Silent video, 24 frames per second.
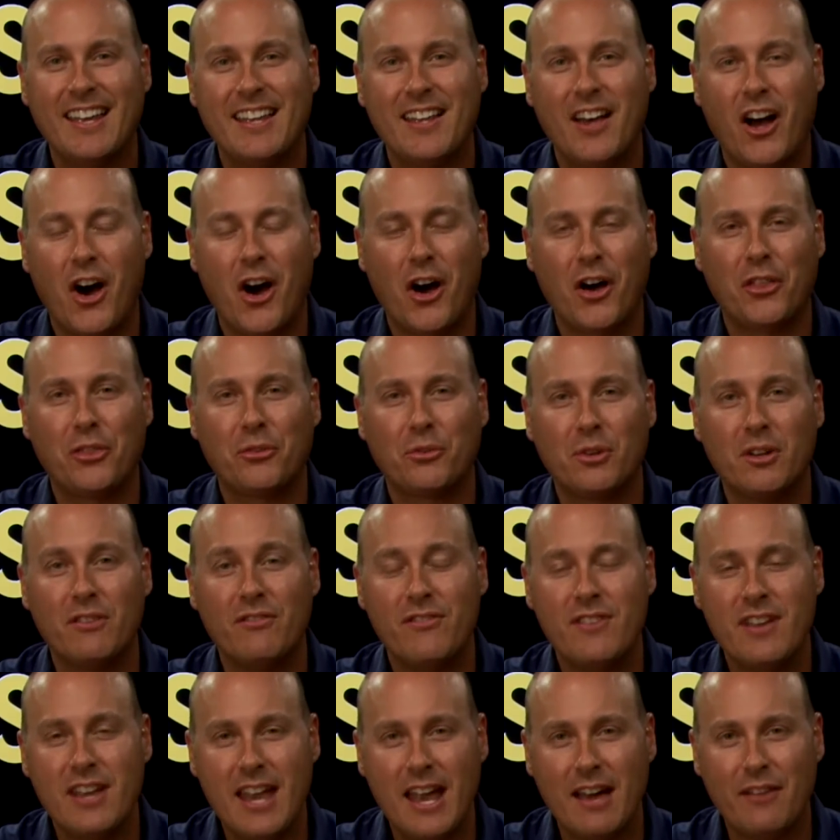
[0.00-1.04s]
Author
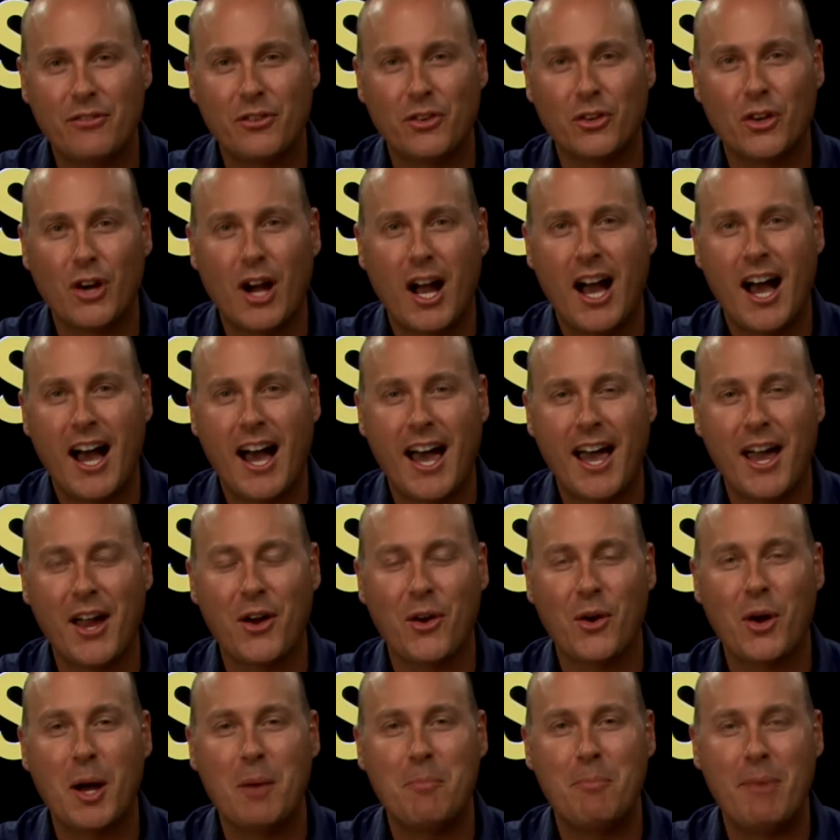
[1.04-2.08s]
of Never
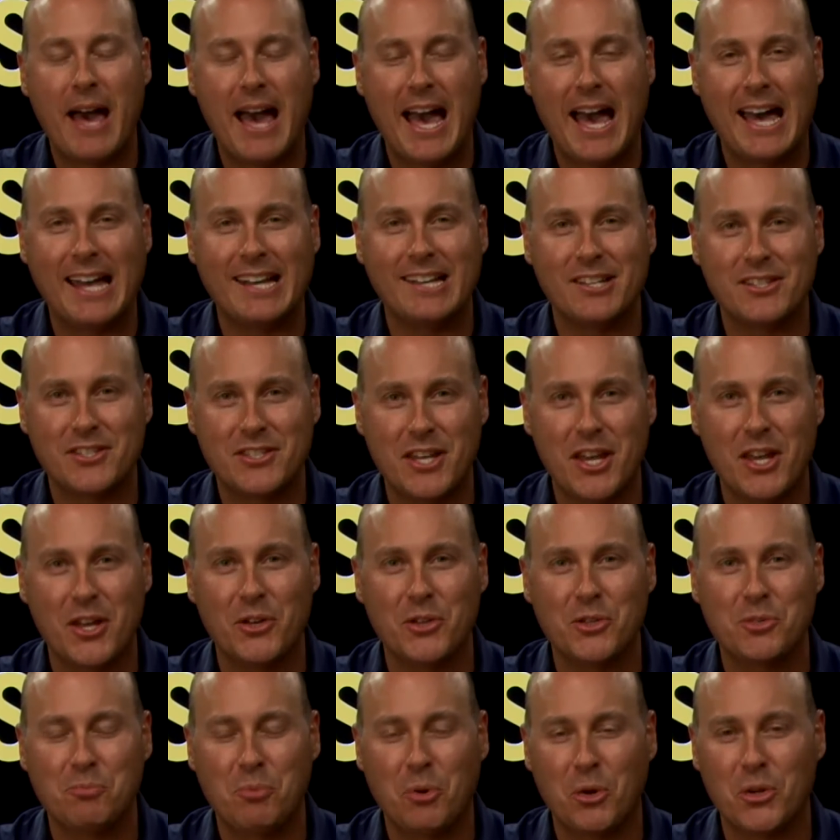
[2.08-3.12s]
Hire a Bad
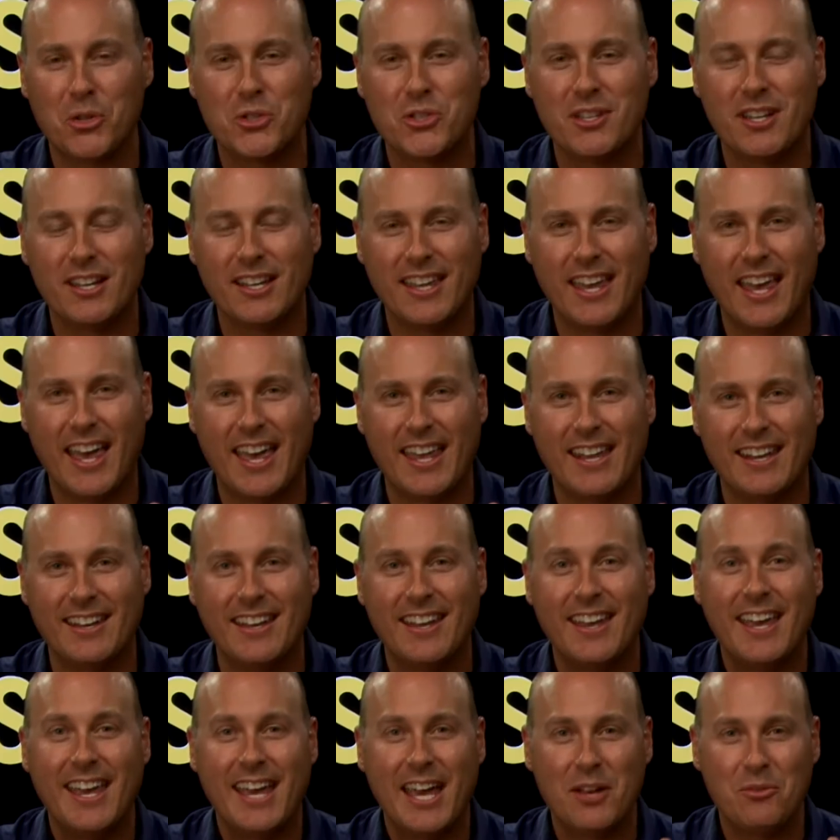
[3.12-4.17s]
Salesperson Again.
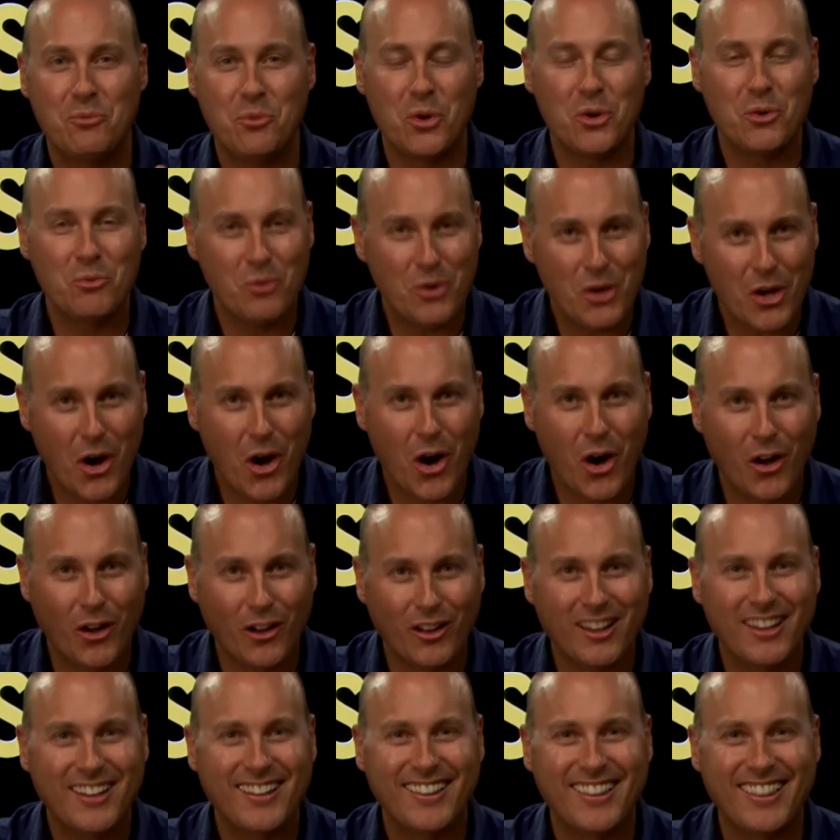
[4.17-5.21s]
And wouldn't we
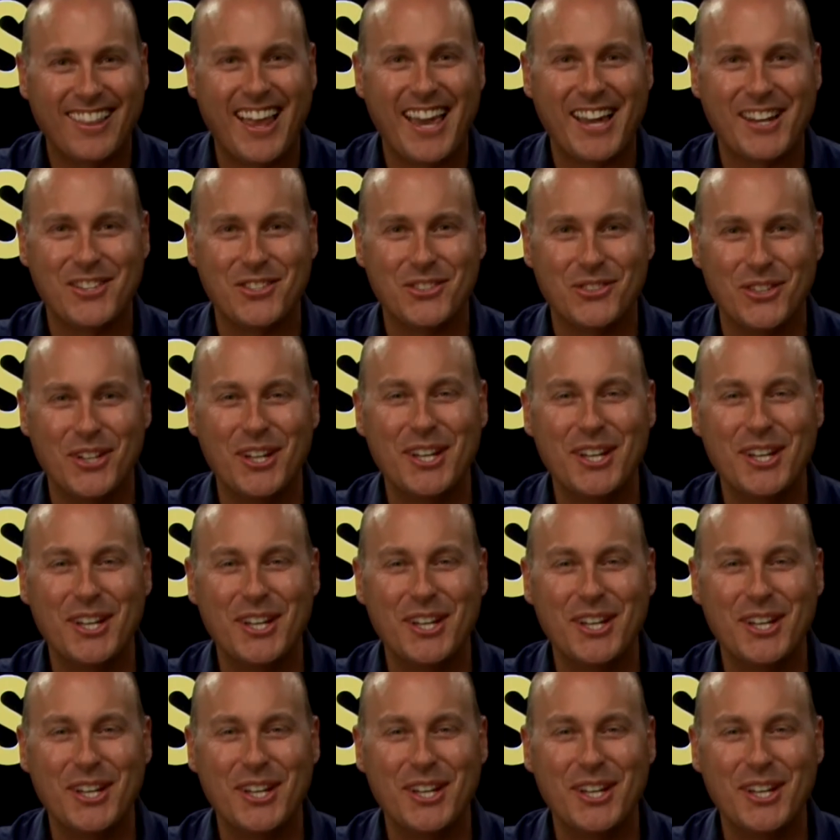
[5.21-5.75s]
all like to